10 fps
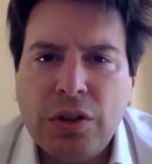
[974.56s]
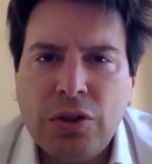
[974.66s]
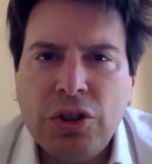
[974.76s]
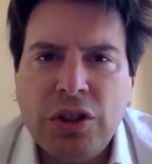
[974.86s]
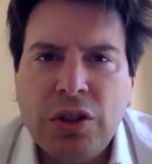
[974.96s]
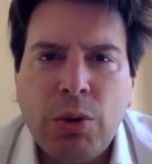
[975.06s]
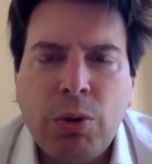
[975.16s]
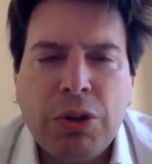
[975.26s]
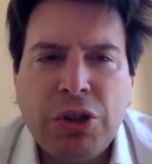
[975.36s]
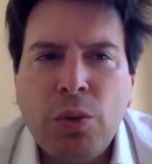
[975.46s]
Just a quick
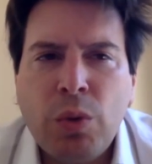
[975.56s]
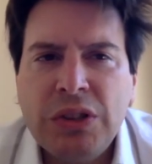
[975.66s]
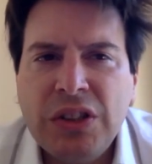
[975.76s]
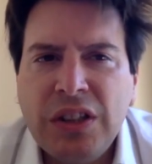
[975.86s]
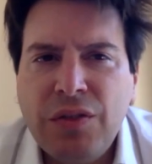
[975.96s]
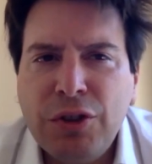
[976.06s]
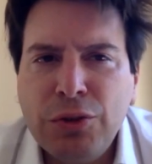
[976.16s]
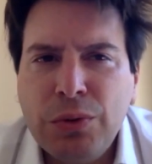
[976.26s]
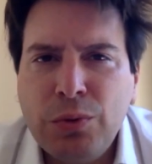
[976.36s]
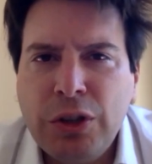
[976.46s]
question. What's the difference
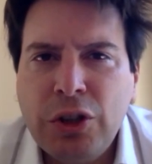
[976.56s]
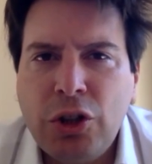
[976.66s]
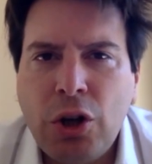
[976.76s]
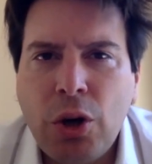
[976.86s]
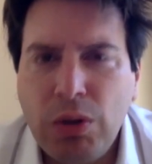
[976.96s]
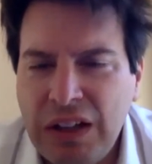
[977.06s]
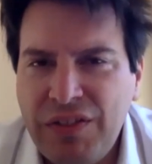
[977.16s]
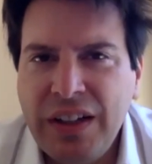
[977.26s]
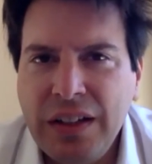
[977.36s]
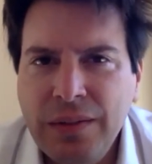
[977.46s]
between
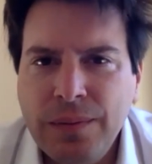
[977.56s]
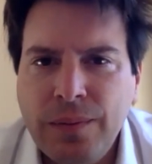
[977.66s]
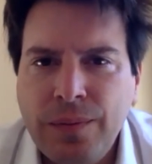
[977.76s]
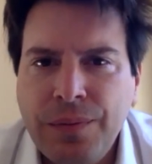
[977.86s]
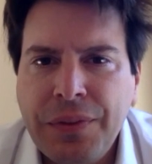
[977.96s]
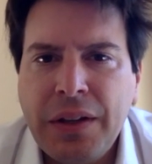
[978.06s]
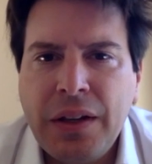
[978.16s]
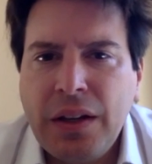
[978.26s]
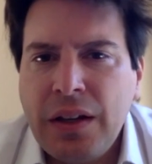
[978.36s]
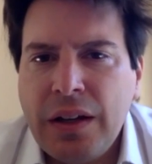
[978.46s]
co-living
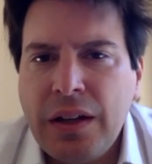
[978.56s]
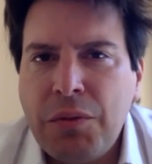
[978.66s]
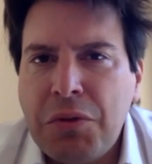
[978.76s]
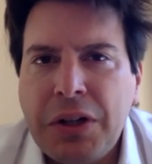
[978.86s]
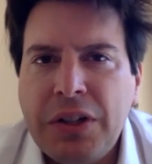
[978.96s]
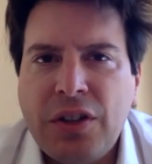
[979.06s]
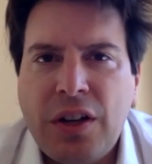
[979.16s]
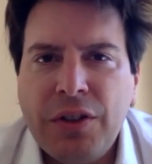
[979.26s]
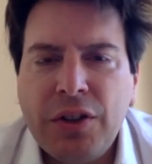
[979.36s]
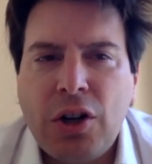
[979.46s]
and what is
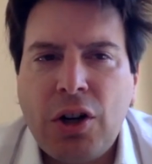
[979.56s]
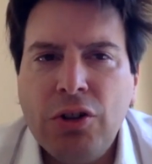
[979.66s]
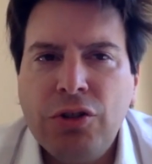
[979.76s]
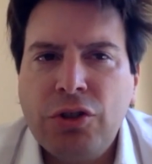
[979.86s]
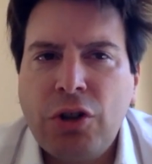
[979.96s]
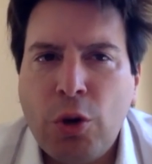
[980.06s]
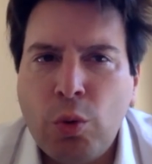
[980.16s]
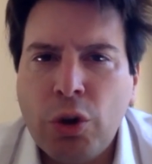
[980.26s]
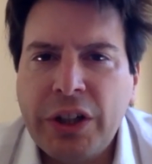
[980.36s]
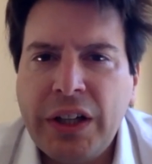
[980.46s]
often called
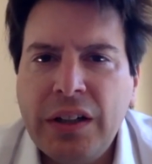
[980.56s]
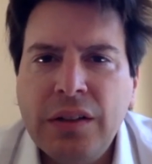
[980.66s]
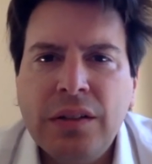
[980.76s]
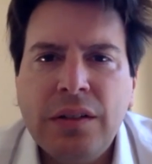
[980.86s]
co-working?